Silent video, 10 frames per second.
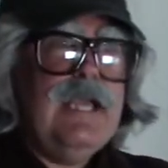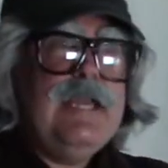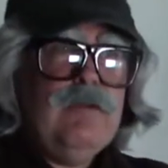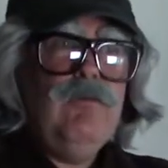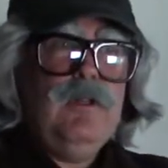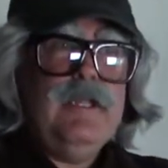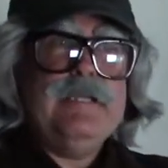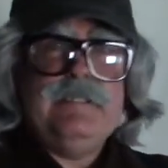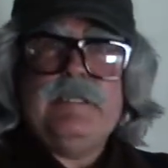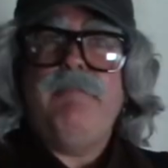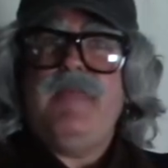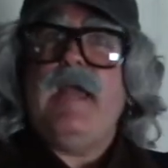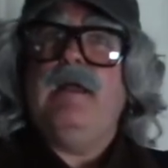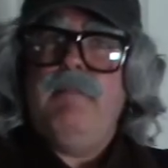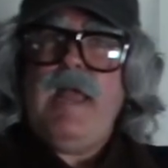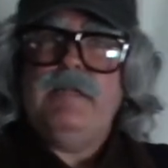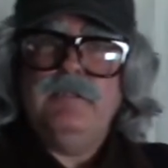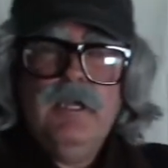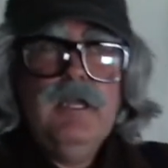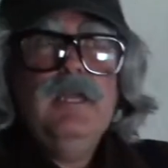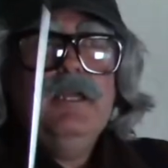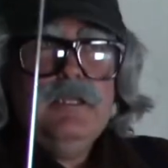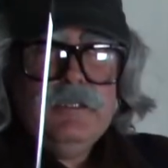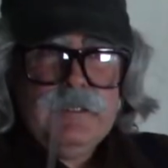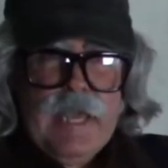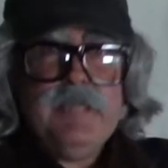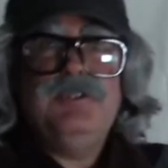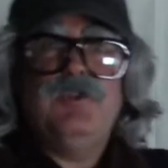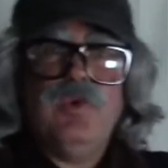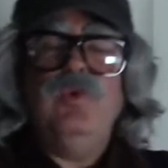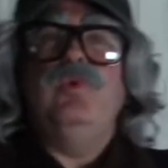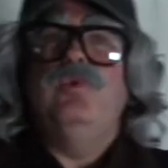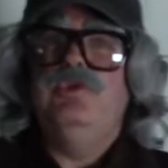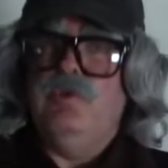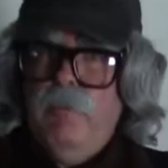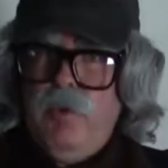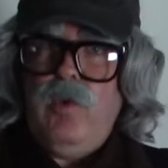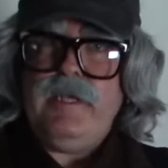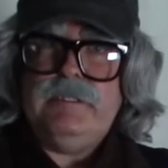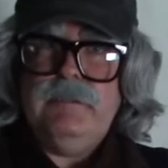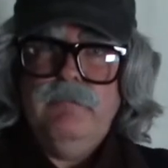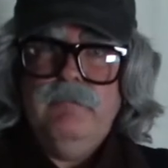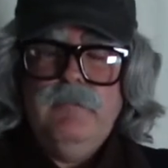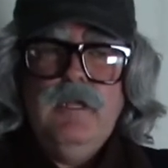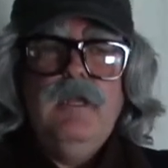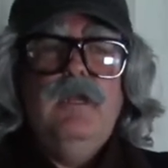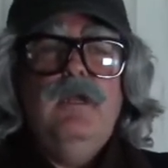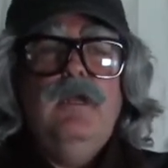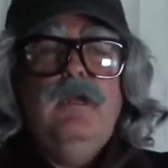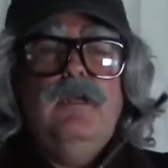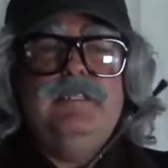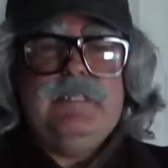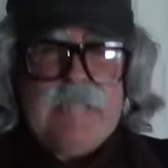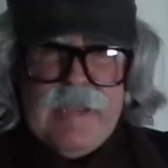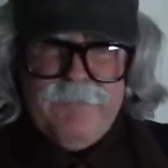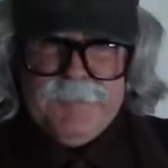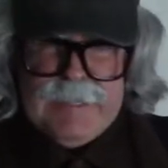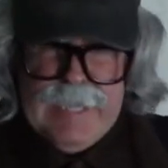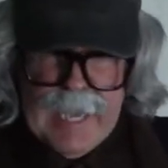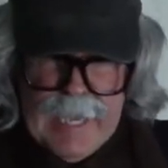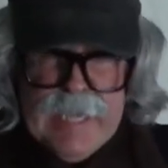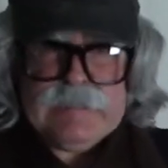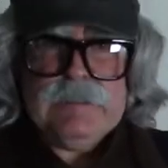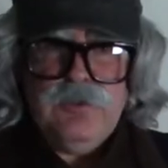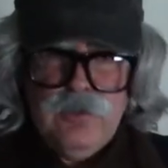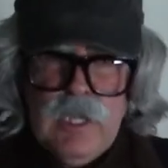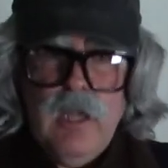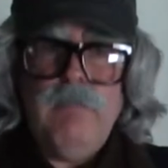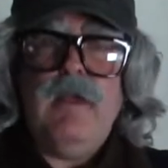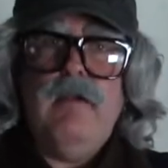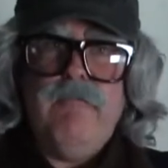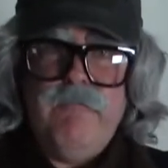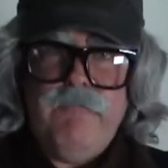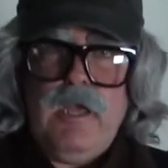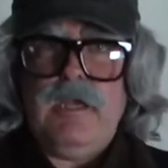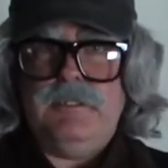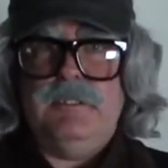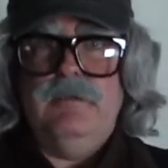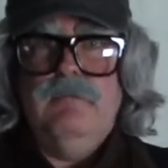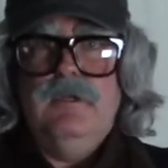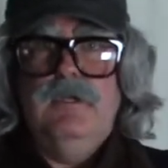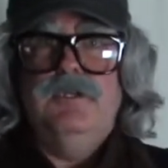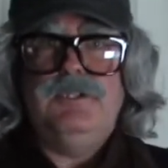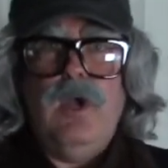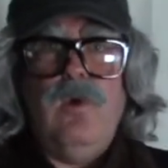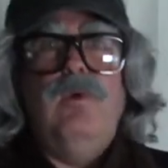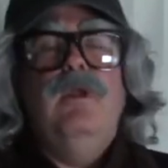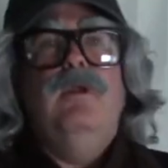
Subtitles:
and it will accept that command. And that is true to a point. Safety has to come first. So,